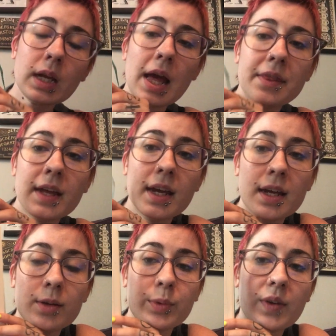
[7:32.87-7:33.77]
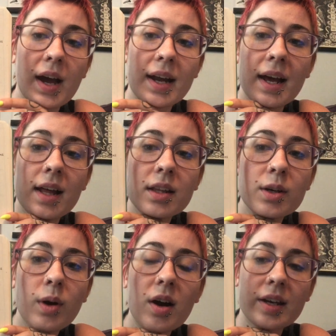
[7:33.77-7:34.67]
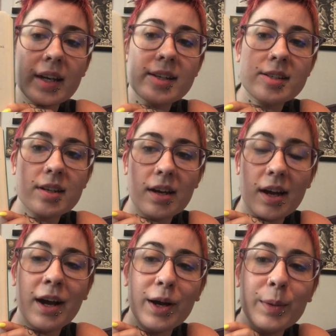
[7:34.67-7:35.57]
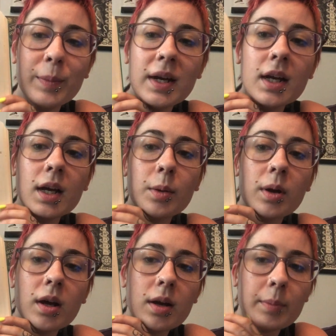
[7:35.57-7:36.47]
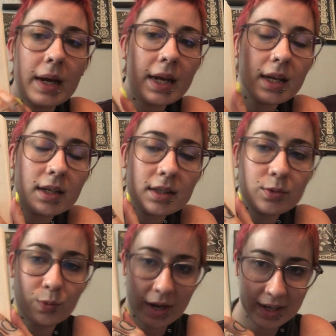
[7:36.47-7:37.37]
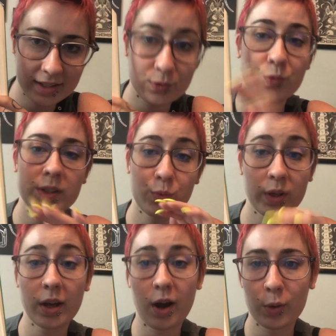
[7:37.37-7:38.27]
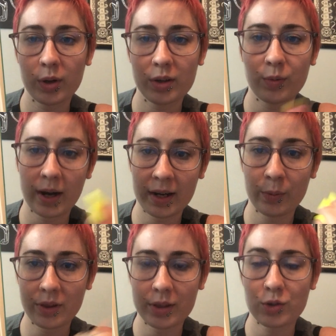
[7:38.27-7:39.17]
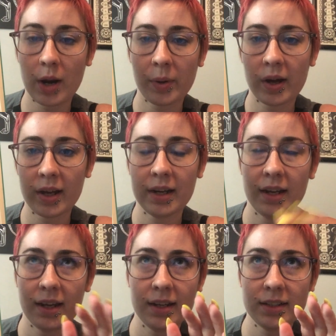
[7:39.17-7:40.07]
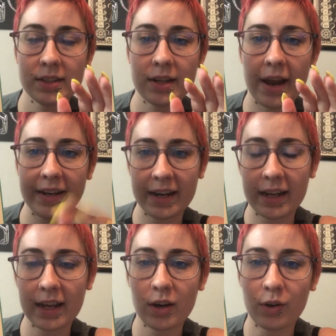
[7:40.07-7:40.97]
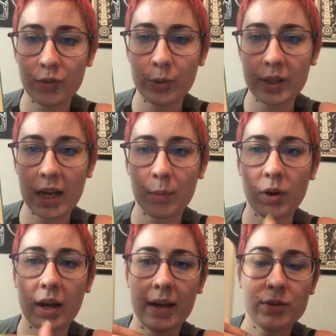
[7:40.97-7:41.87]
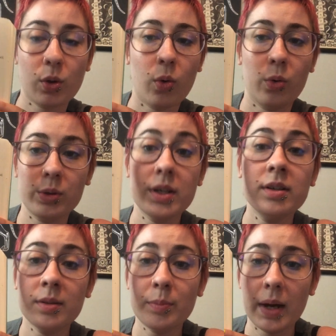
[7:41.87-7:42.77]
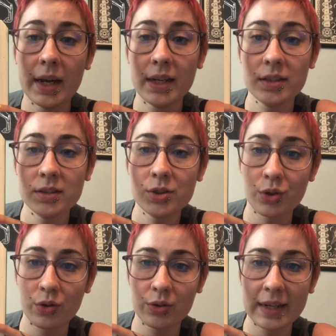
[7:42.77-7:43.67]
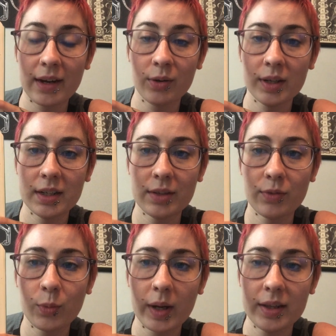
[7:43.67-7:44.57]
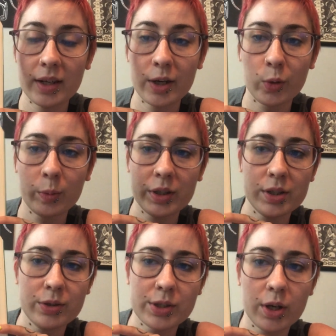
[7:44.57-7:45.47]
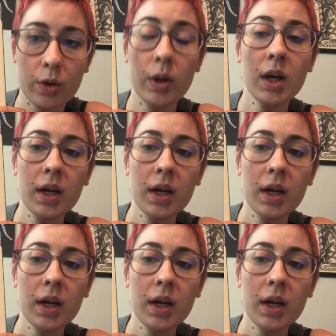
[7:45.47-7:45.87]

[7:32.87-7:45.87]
And then we've got hello August. It's really awkward writing with the tripod and getting it on view in the camera. I have to hold my journal down in a different way than I normally do, so